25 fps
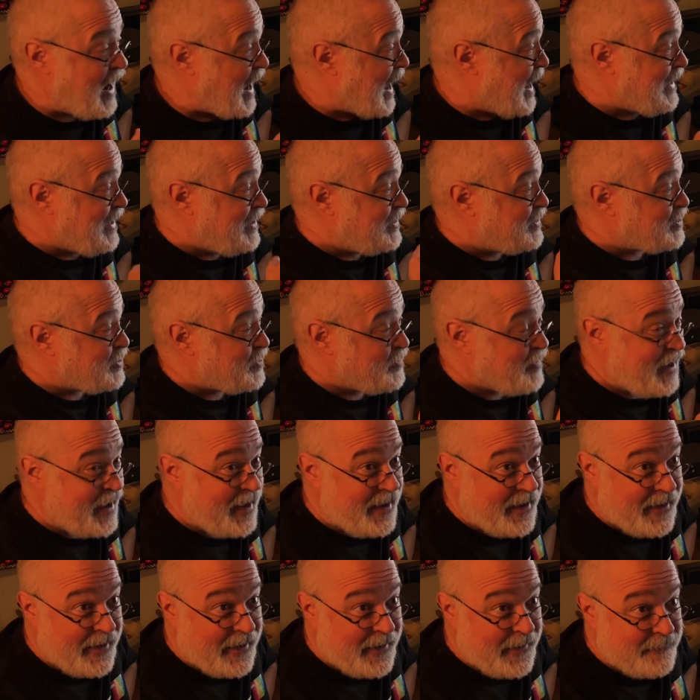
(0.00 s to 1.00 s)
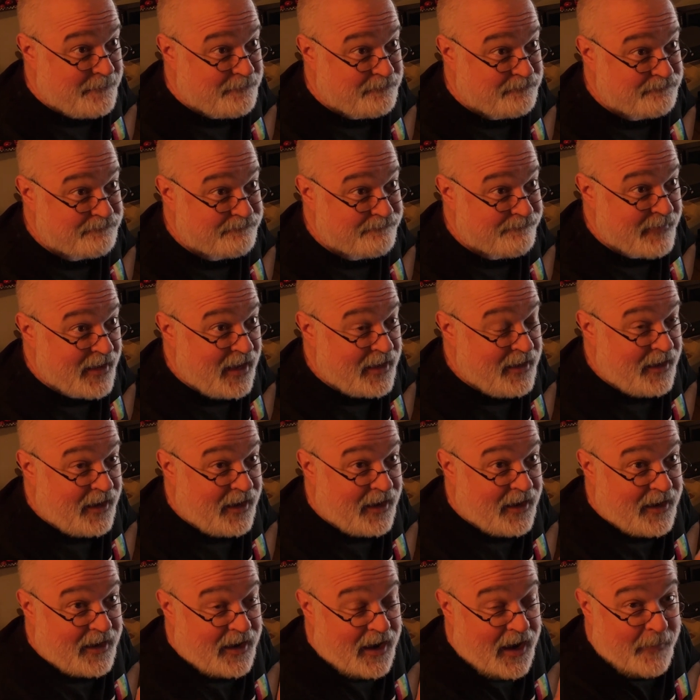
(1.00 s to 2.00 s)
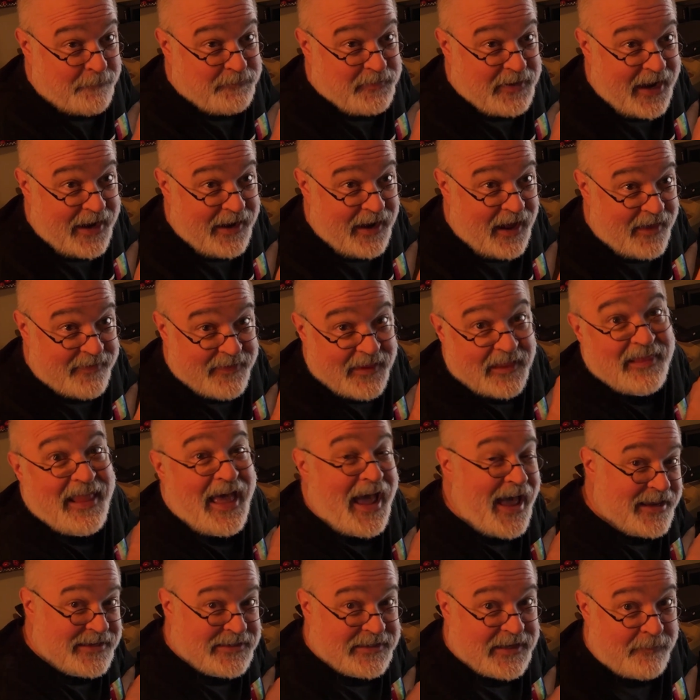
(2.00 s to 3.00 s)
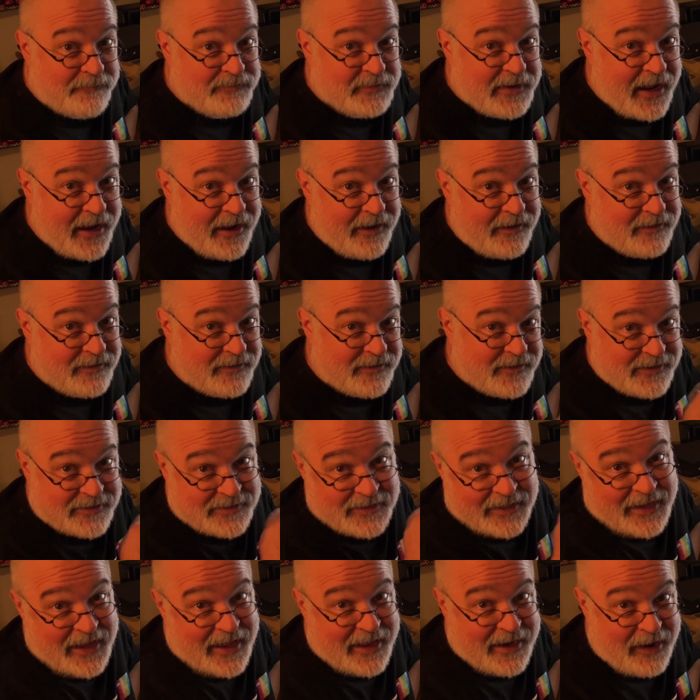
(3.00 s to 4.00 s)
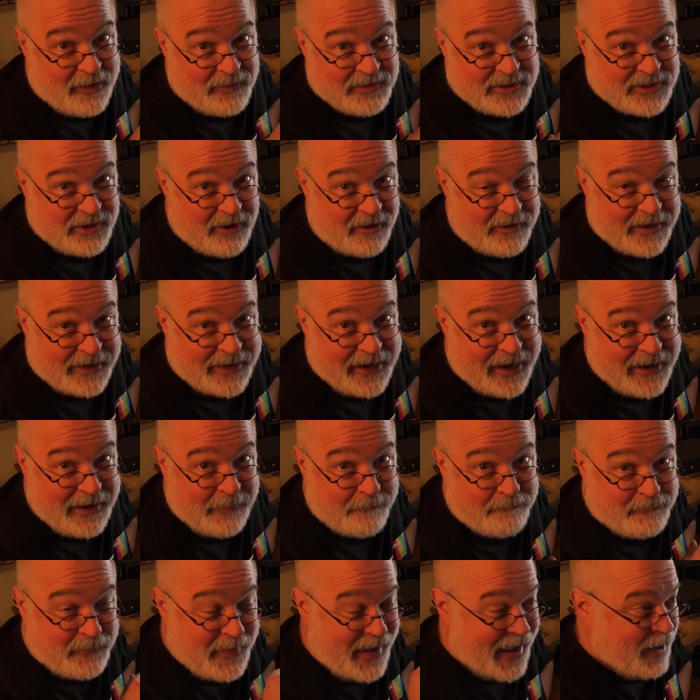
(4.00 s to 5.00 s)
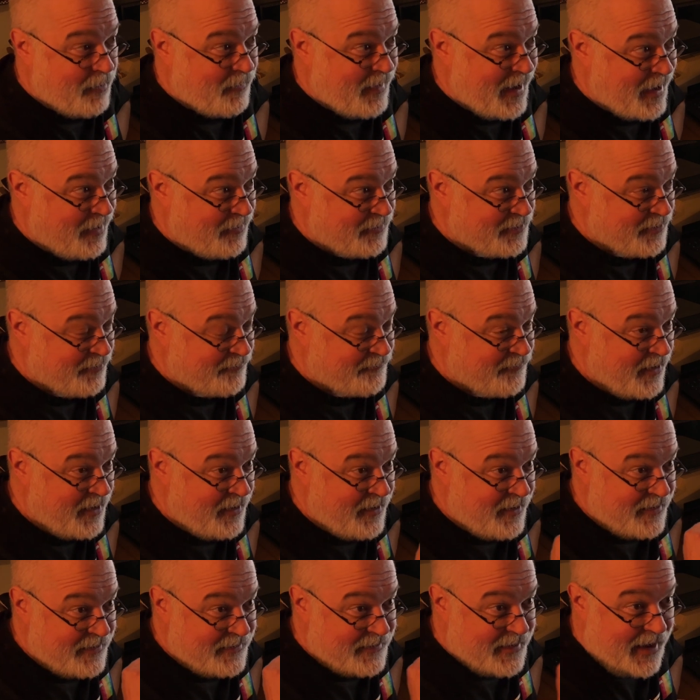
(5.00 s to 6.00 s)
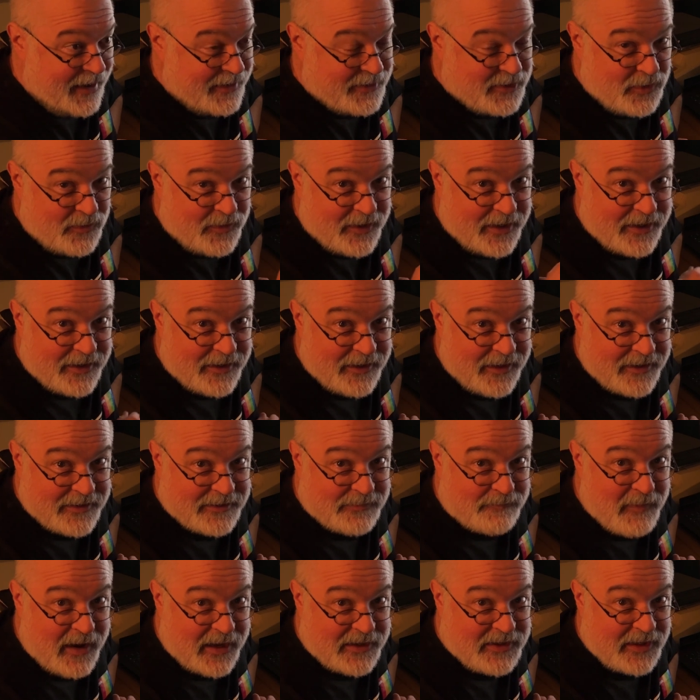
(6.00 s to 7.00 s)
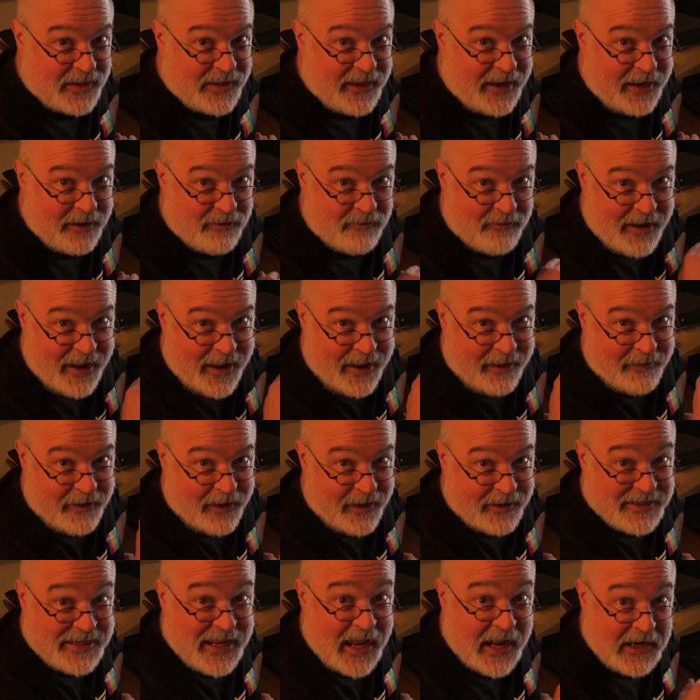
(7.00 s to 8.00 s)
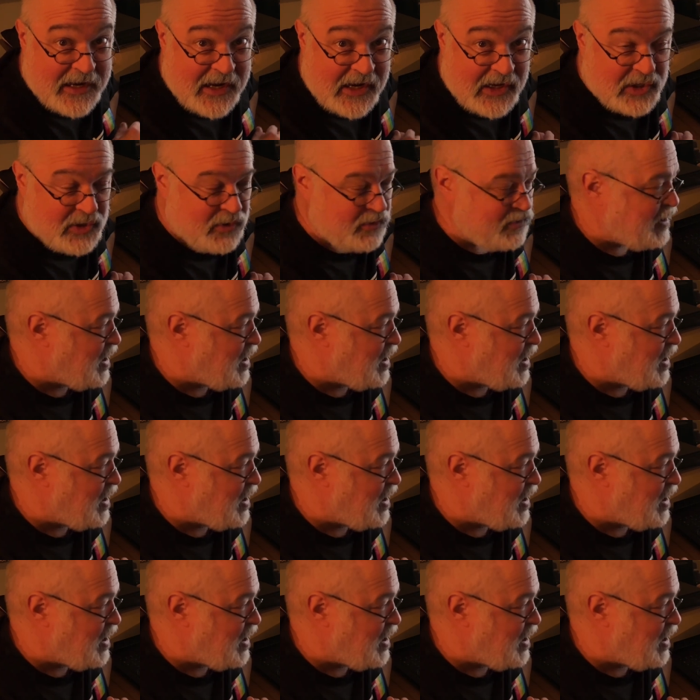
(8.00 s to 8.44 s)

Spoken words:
I didn't do a update on the last update because, again, I was starting to kind of bow out of not doing as much on the internet and attending to